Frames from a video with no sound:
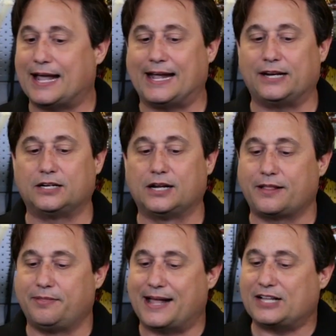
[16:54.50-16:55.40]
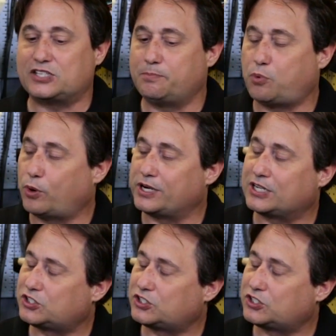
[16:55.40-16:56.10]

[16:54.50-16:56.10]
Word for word: And that's an important